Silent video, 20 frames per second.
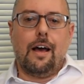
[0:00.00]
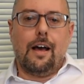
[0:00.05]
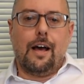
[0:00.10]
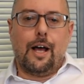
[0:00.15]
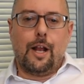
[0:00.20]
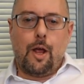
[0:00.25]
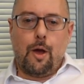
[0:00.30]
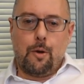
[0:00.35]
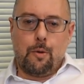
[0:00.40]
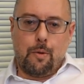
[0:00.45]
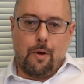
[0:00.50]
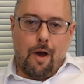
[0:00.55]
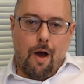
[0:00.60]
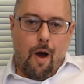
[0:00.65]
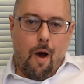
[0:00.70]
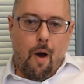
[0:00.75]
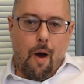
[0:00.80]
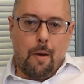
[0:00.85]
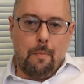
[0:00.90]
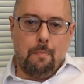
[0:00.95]
Hello,
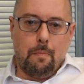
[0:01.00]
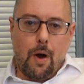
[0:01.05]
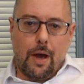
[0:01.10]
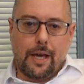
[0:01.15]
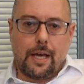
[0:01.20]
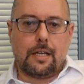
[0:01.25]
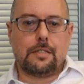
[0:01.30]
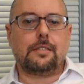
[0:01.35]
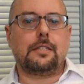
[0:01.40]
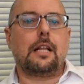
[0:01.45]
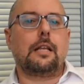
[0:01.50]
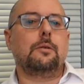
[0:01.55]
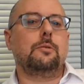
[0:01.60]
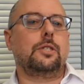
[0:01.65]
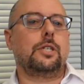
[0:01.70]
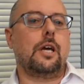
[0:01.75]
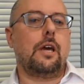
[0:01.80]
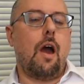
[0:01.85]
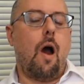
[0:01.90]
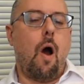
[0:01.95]
I'm Mike
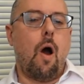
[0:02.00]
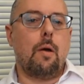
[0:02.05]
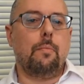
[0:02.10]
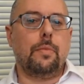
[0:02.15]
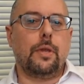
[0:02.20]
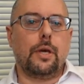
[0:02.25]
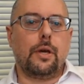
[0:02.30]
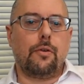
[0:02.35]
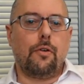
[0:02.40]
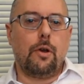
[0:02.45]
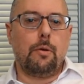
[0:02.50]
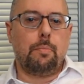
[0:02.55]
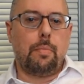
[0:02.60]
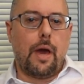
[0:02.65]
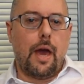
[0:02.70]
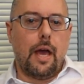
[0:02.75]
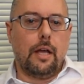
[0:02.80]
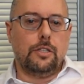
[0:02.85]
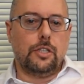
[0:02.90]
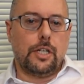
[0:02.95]
Castellucci. I'm the Group
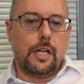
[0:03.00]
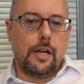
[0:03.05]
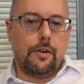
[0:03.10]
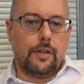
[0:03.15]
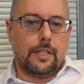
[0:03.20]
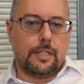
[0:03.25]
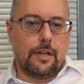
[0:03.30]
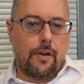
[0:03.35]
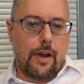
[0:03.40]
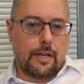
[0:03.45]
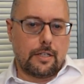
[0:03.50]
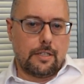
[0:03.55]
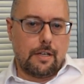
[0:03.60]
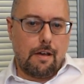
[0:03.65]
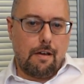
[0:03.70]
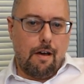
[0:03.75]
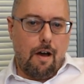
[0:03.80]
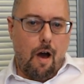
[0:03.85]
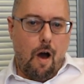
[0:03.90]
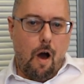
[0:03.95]
Engineering
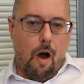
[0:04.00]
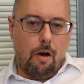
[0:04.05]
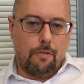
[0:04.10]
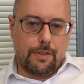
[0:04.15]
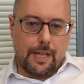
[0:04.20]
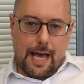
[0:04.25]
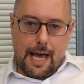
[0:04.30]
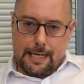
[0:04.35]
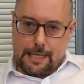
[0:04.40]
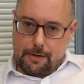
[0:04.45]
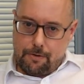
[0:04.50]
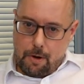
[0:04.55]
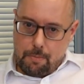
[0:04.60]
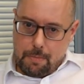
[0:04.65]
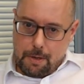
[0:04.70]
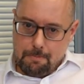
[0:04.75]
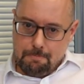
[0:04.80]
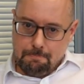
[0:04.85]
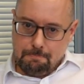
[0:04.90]
Director of the Hadley Group.